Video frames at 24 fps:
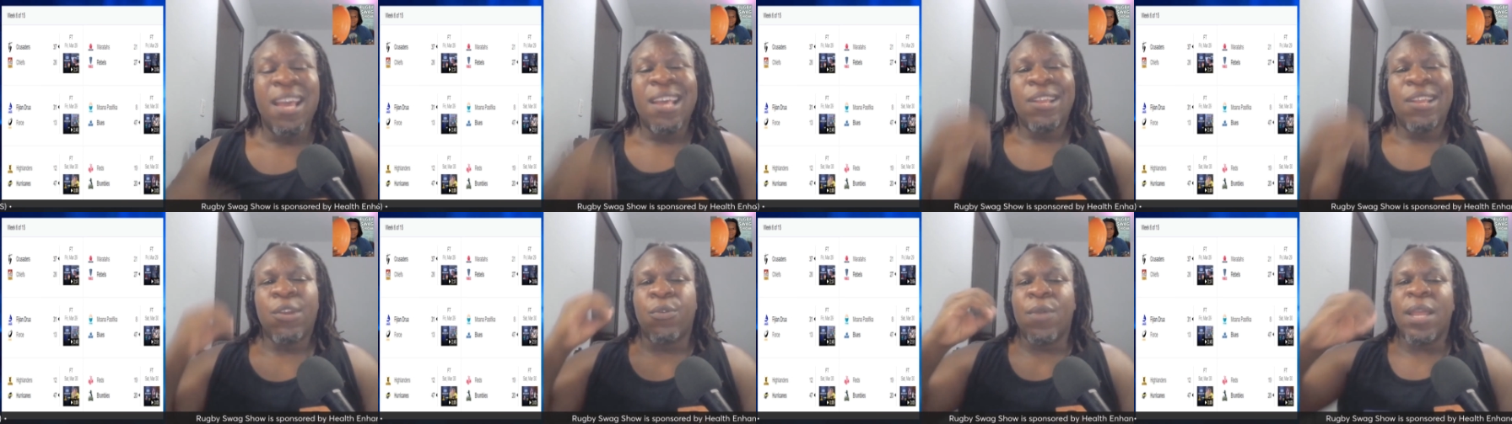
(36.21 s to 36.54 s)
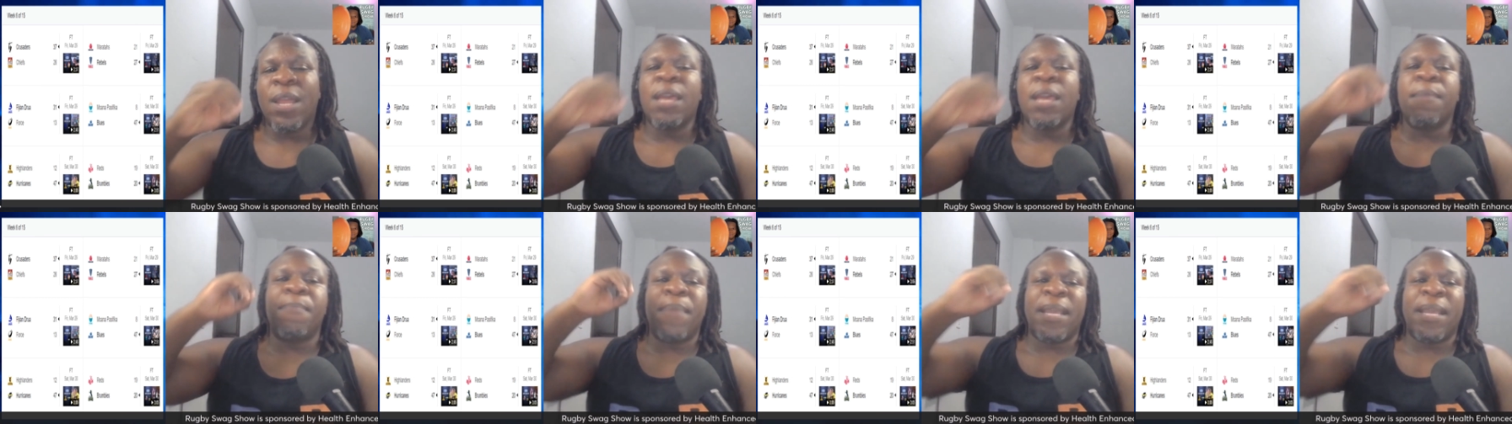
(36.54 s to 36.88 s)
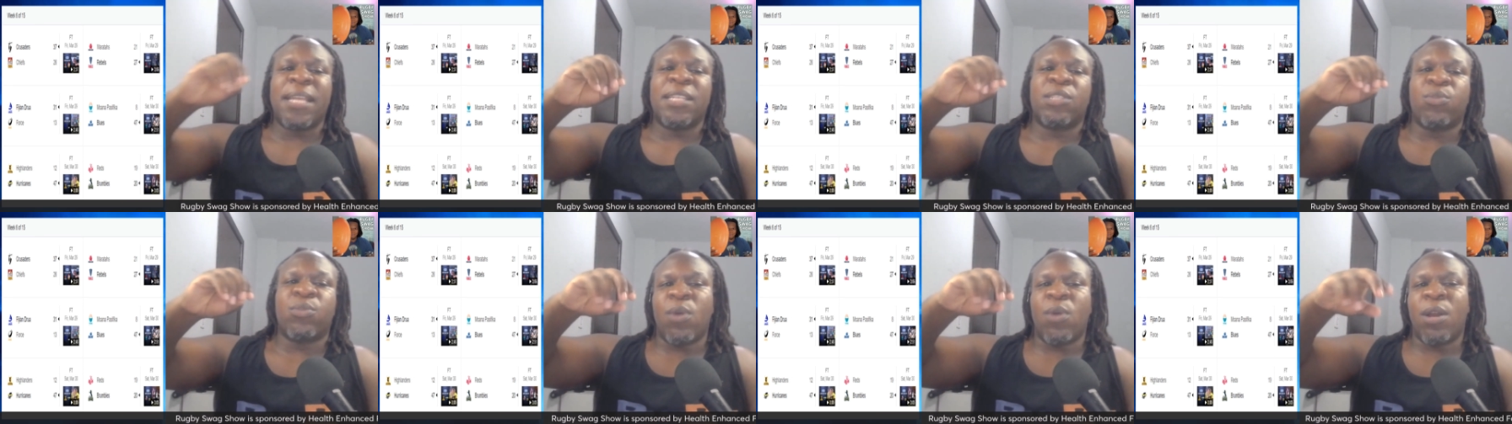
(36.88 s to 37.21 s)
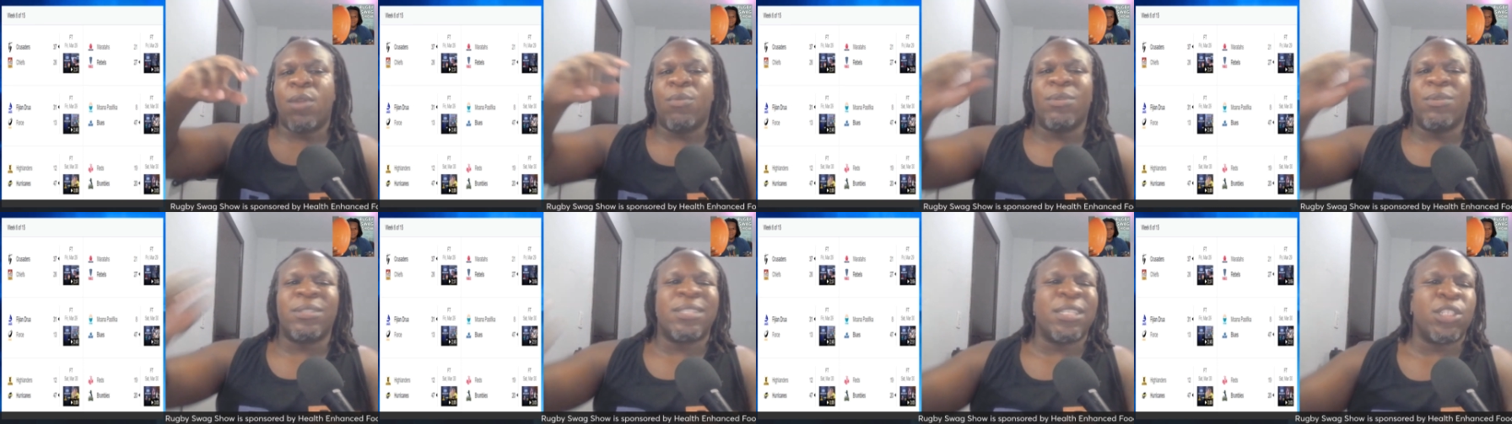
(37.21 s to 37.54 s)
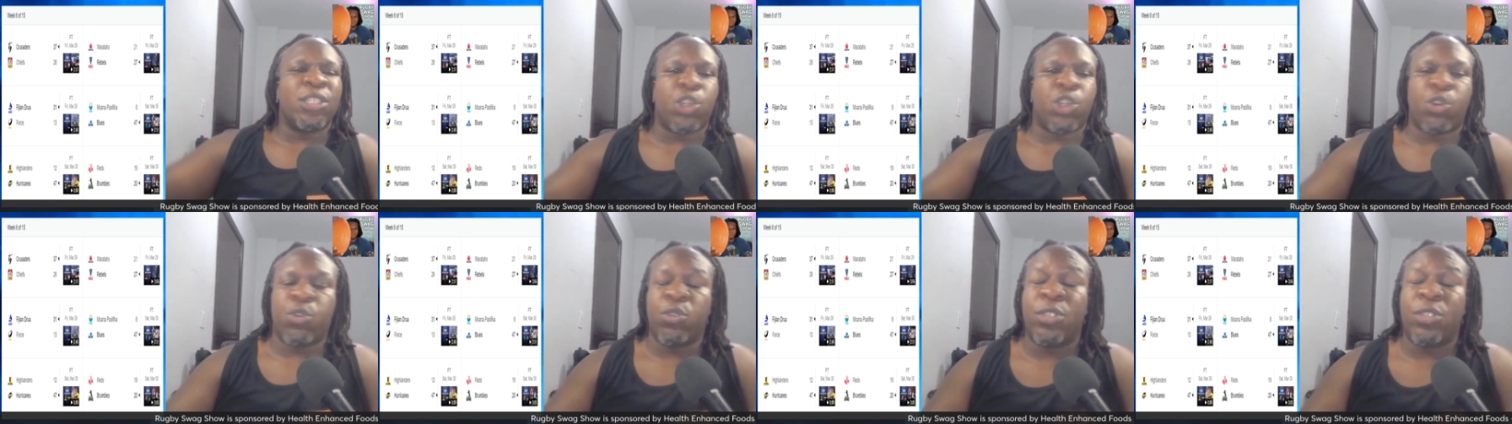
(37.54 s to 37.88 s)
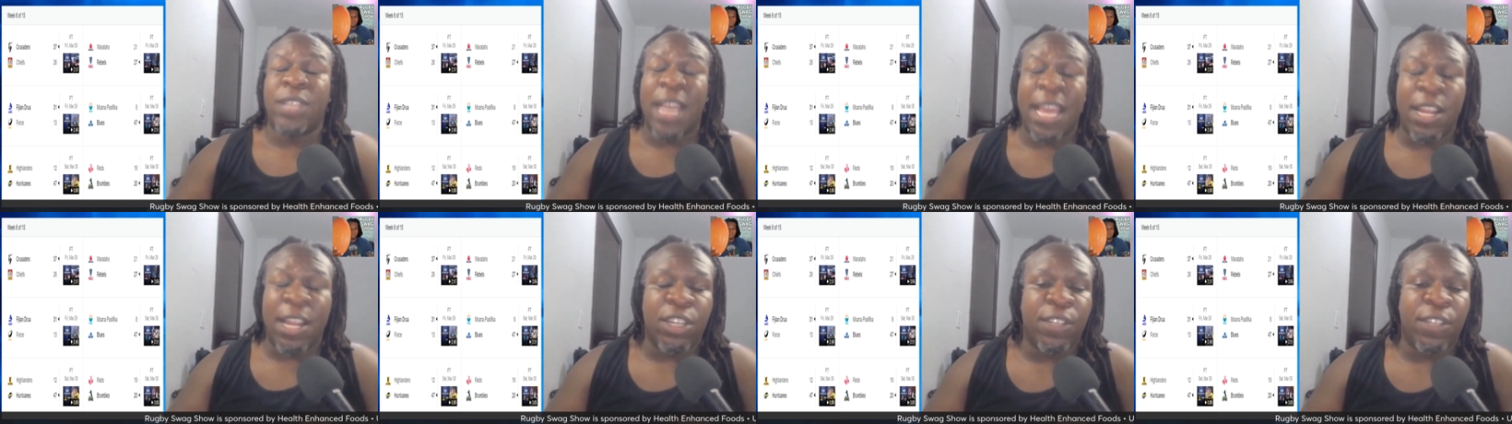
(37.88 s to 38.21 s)
The really biggest one was just the
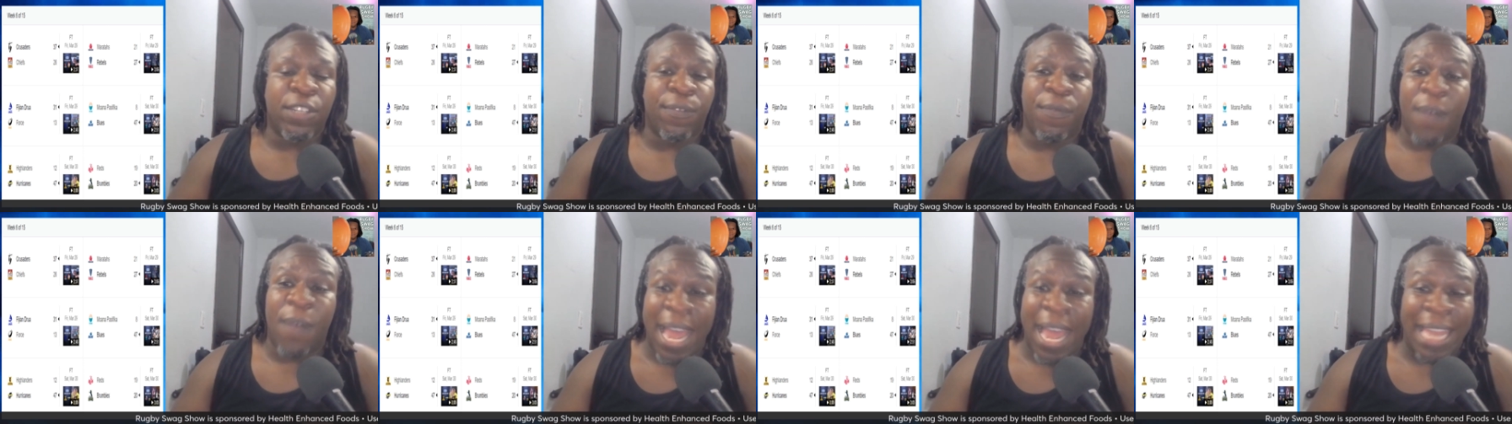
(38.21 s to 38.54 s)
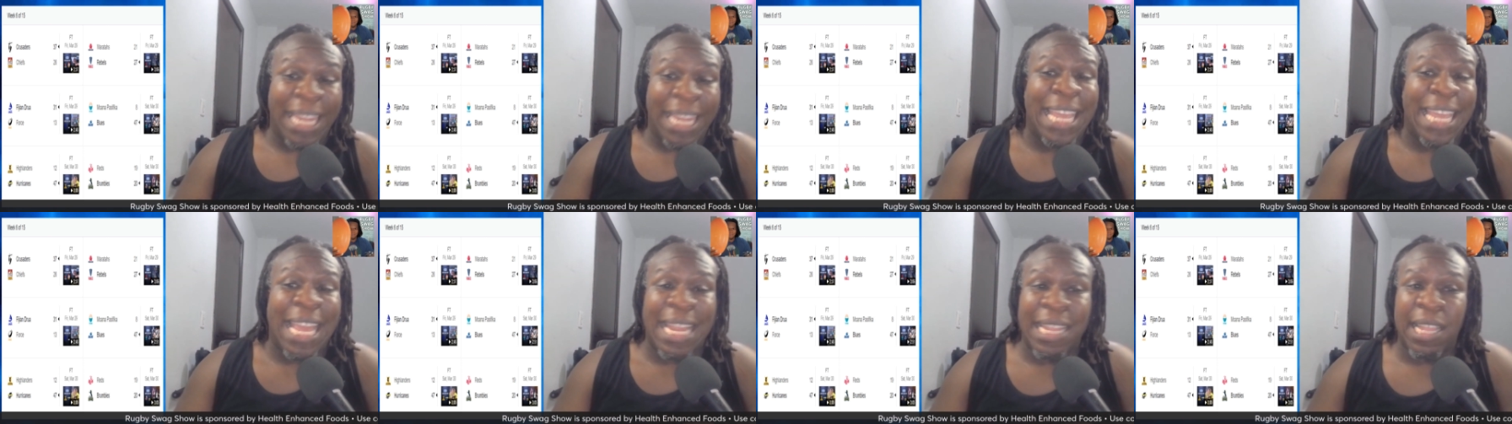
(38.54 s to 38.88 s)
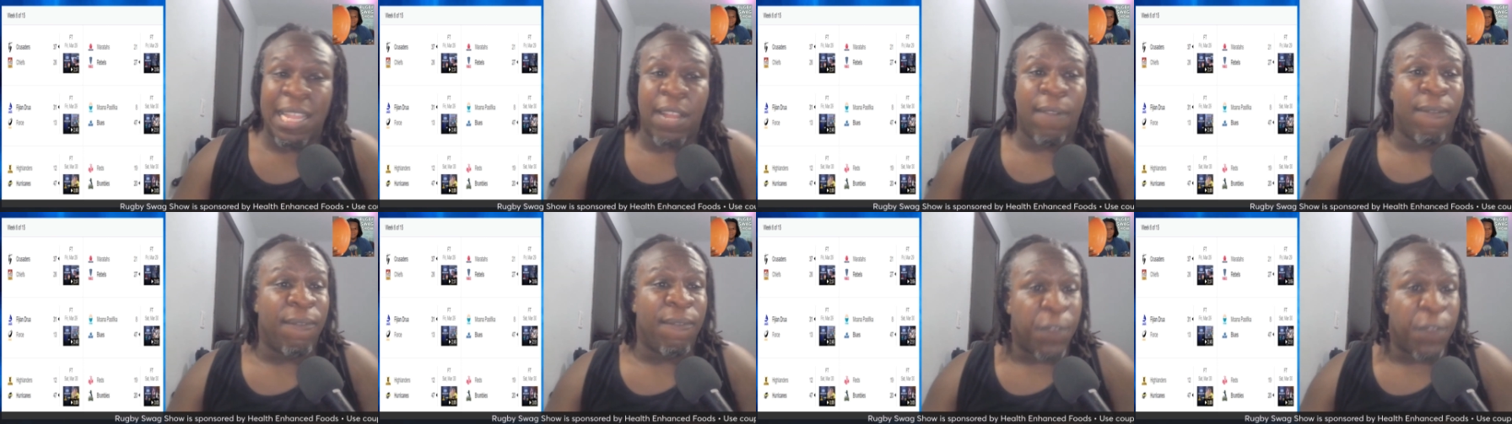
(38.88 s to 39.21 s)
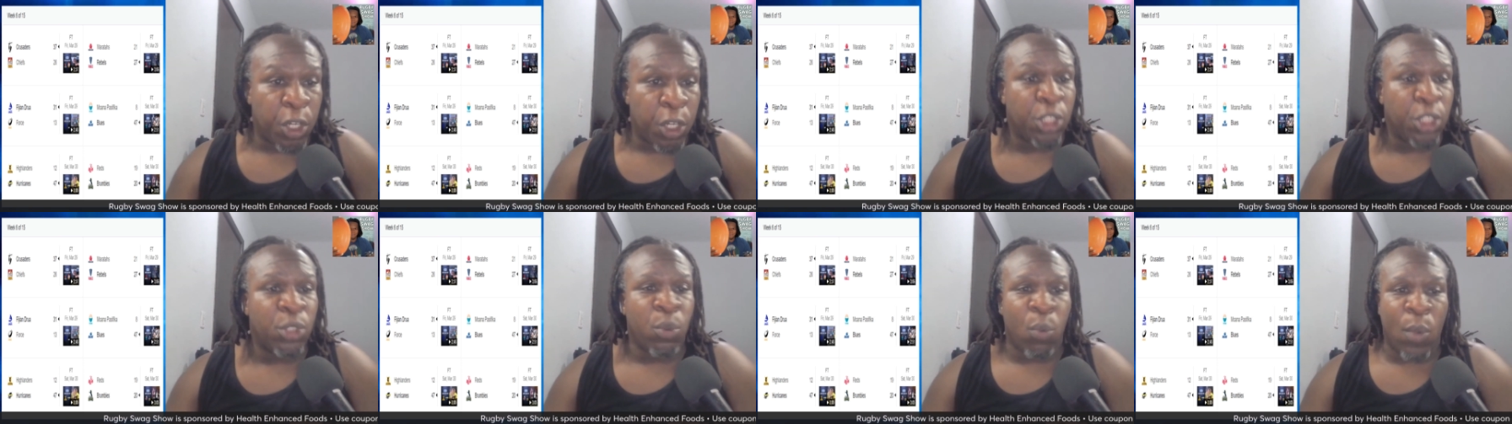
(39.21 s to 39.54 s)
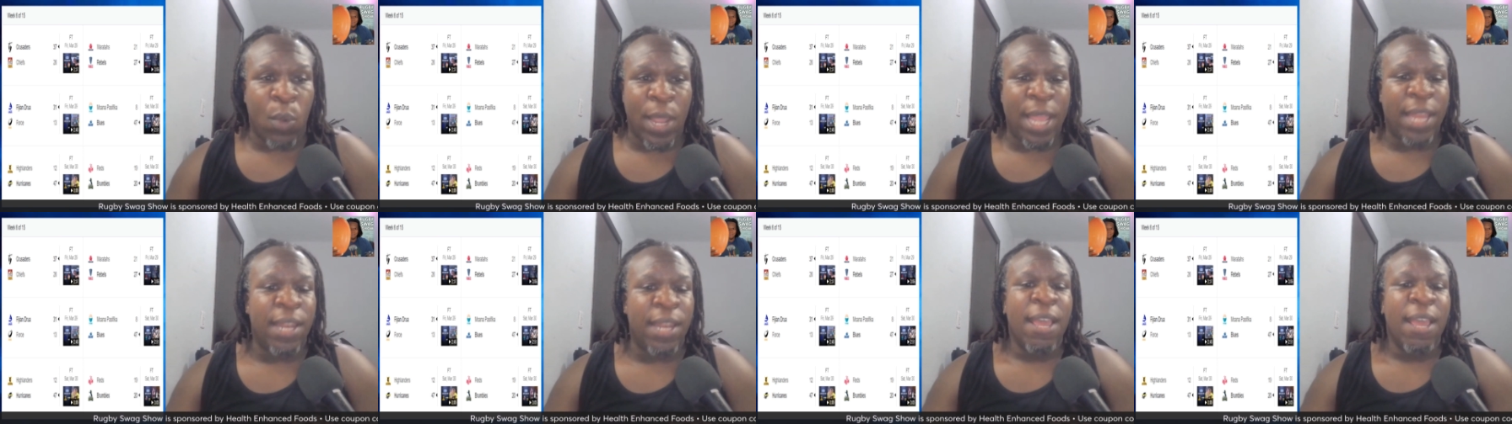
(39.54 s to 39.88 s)
Crusaders finally getting their first win